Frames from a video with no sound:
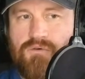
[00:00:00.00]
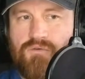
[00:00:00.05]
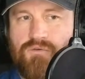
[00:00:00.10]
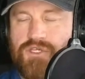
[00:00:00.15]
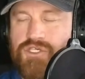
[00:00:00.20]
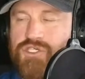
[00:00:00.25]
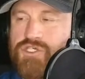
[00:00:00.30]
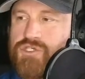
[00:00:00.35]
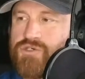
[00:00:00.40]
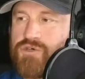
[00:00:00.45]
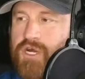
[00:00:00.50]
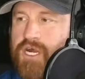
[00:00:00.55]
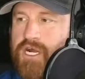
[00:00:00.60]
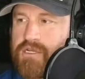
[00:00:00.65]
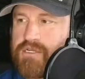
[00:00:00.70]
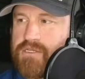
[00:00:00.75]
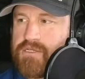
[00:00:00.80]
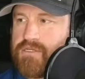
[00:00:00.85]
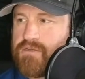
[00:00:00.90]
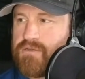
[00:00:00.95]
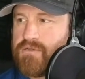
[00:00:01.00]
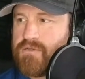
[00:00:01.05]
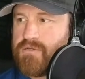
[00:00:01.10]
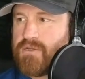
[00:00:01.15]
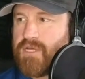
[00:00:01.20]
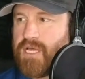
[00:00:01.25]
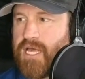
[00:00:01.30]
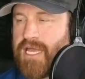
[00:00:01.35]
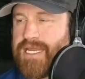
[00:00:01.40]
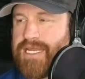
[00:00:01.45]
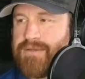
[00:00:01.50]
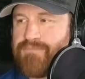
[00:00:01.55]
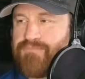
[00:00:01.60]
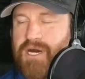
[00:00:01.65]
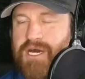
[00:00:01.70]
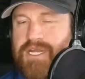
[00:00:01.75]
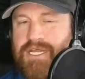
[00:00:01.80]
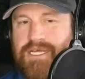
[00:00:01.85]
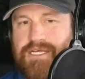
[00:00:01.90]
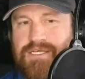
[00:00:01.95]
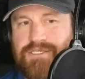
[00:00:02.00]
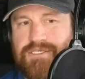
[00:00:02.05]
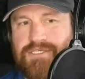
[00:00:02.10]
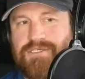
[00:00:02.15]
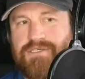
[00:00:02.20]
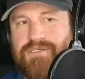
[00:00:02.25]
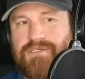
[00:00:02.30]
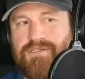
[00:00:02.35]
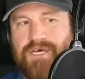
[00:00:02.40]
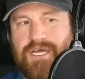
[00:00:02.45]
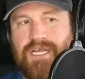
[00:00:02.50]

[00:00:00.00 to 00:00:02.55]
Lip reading: restrict anybody's,